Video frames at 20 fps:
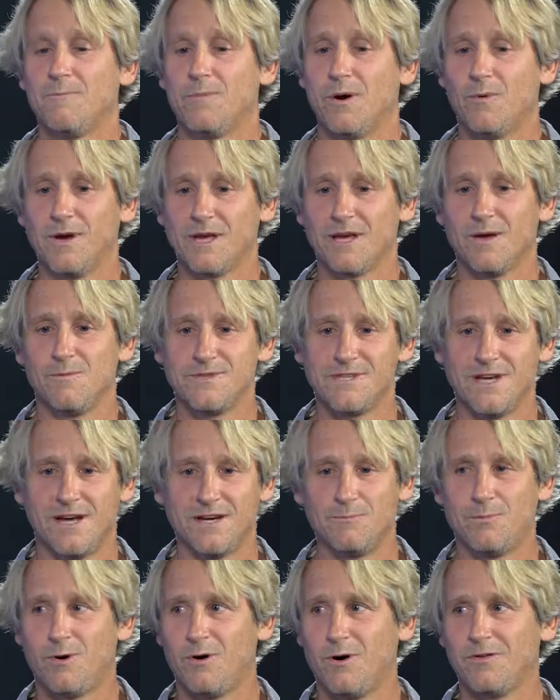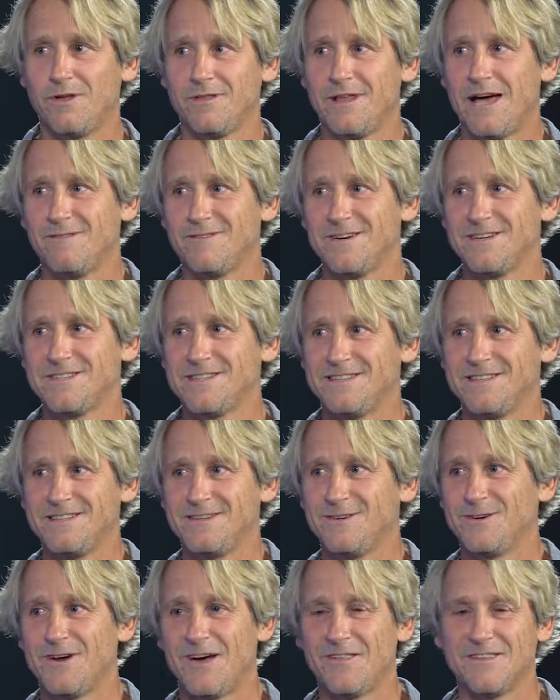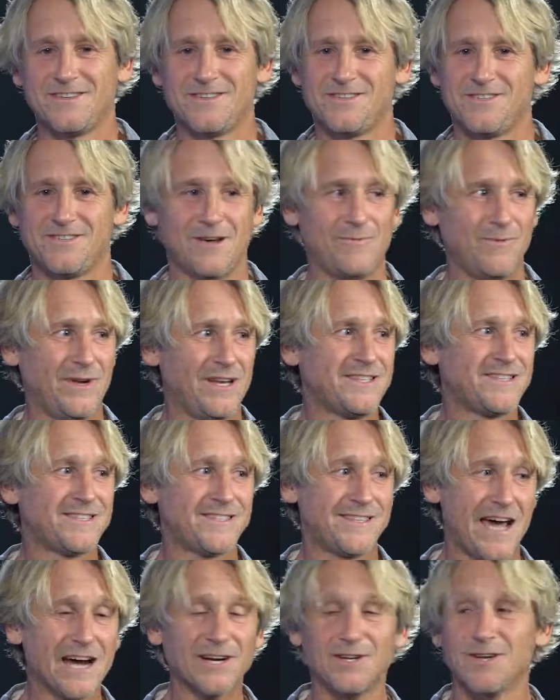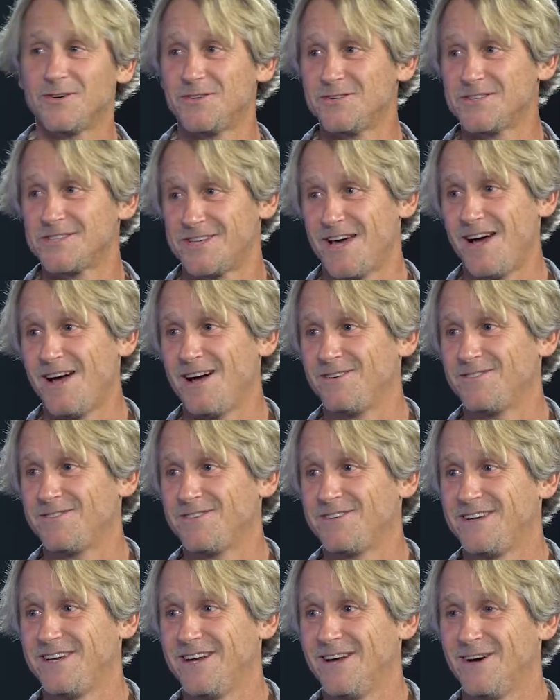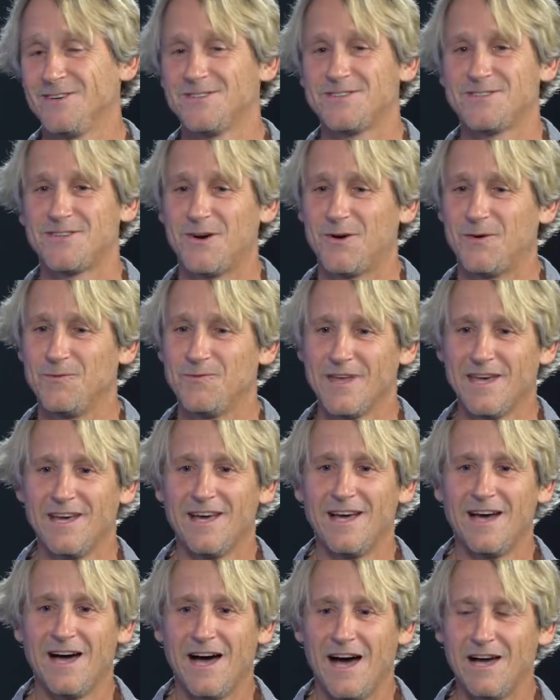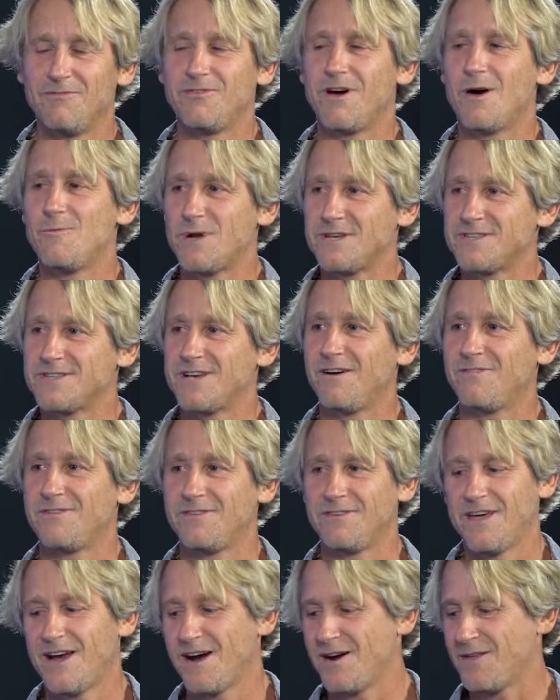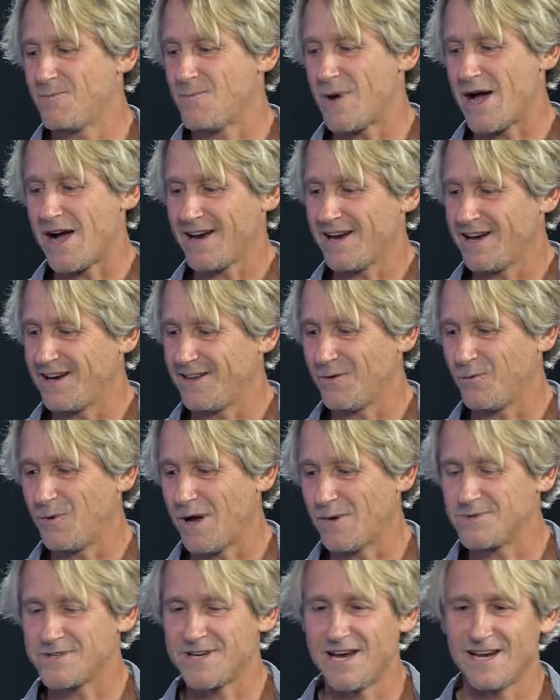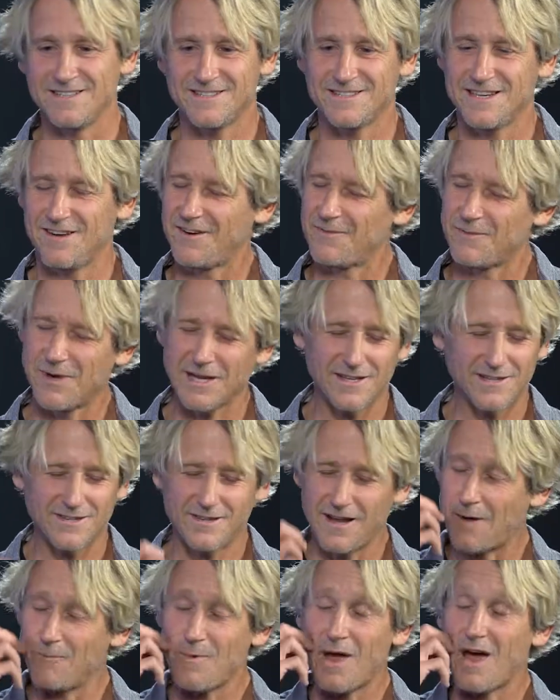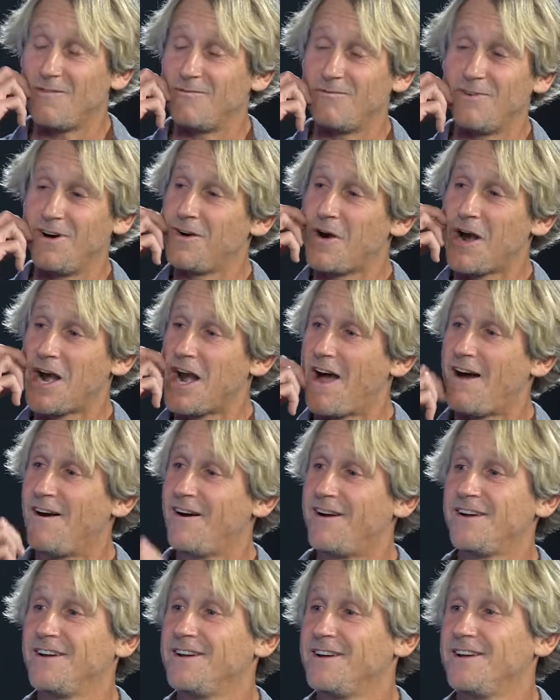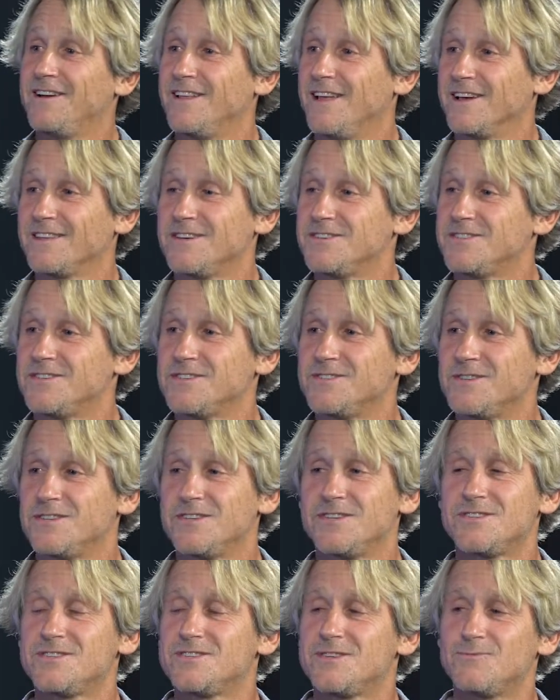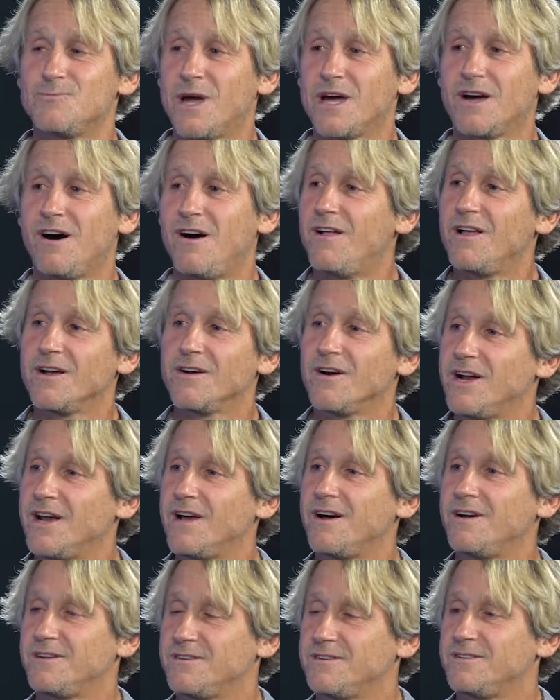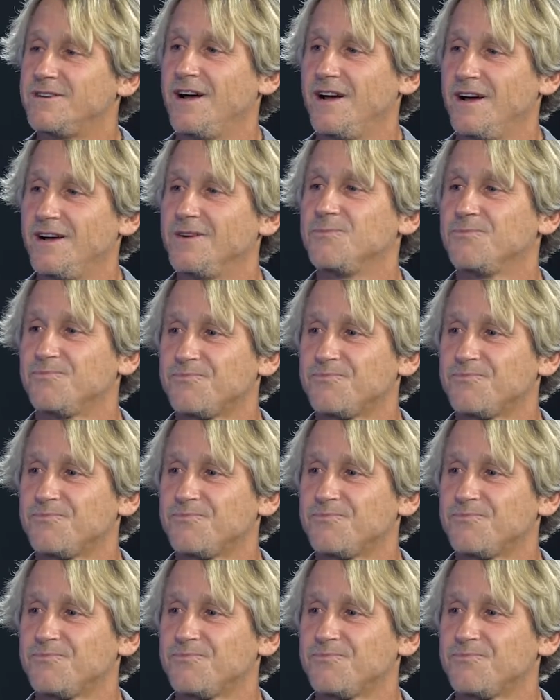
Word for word: but when it comes down to pulling the levers and doing all the, sh- I mean, it's technical stuff. Yeah. You know, so I found myself there in the back end of the website and stuff. And I'm like, I'm not having fun right now. Yeah. Like this is this isn't my calling right now. Yeah.